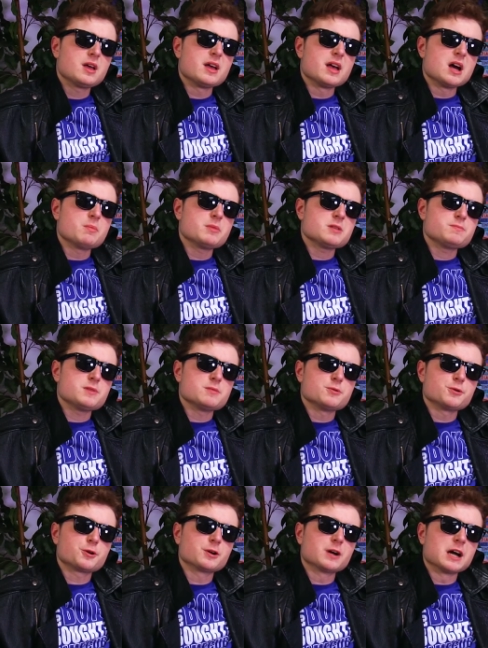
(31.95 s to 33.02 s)
how many
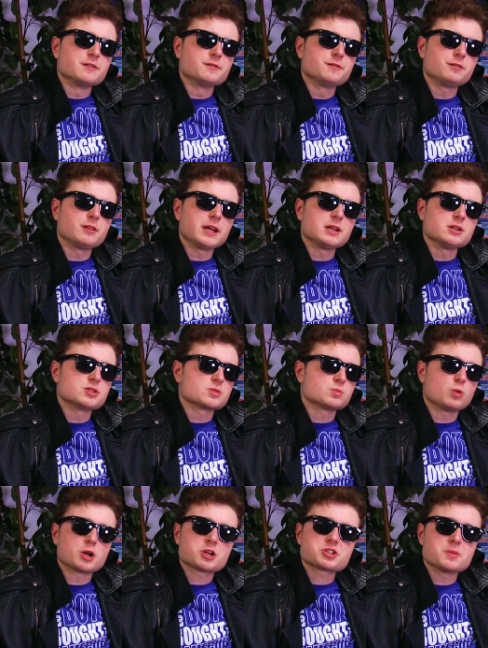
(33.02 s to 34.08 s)
people could I inflate and
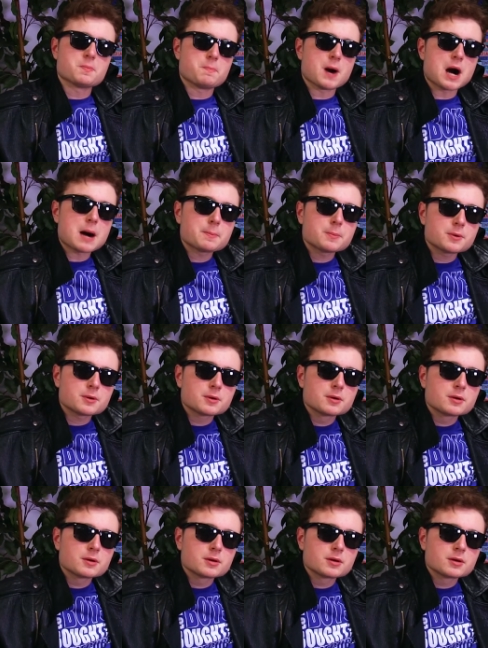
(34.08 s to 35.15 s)
just watch them pop?
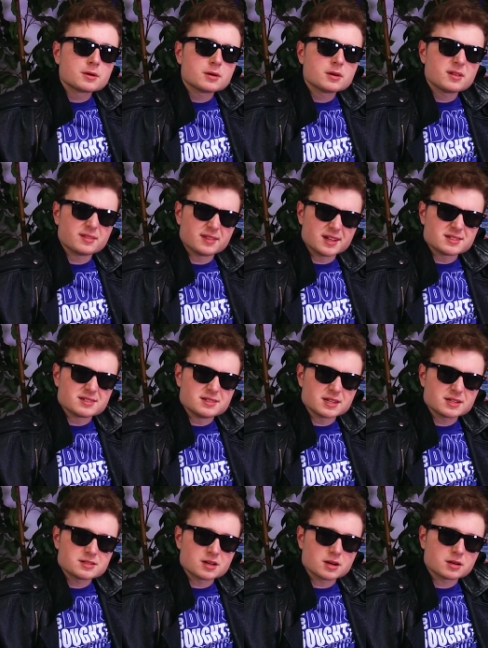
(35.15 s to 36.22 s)
That's
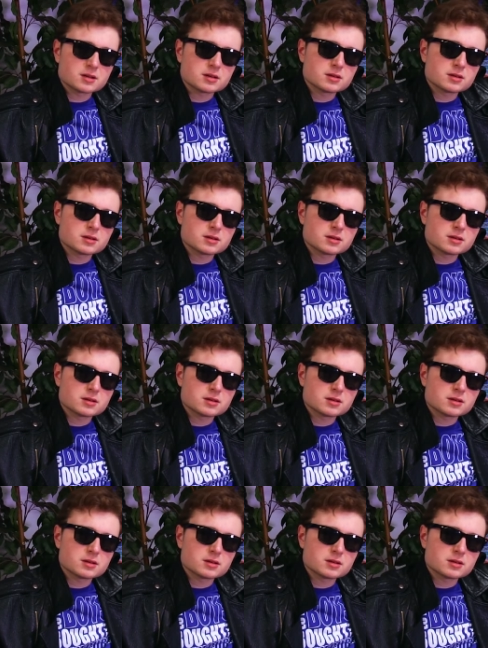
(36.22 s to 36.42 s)
Dig Dug.